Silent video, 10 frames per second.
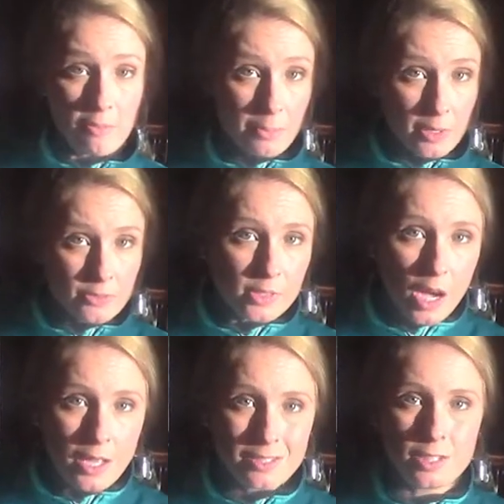a beautiful
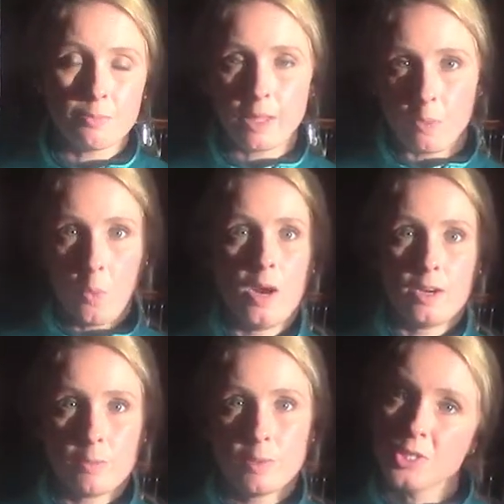costume, like
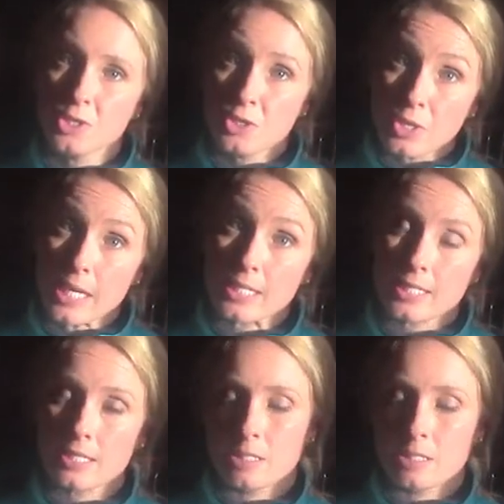where do you put your treats?